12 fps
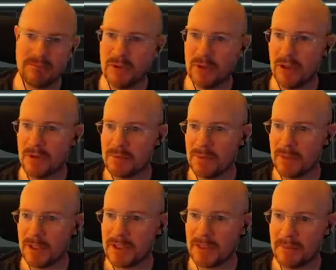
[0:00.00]
who knows?
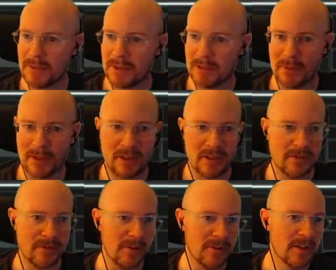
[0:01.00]
Maybe it's something completely
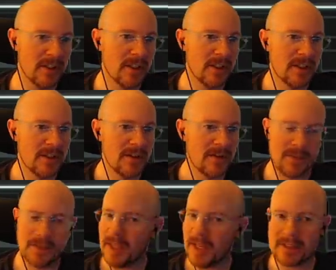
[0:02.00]
different.
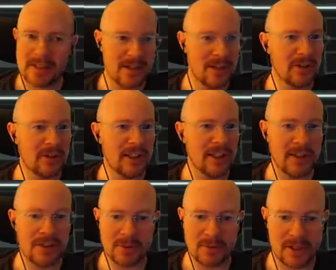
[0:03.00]
That does not look like an
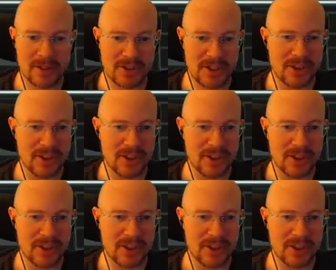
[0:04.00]
underwater sea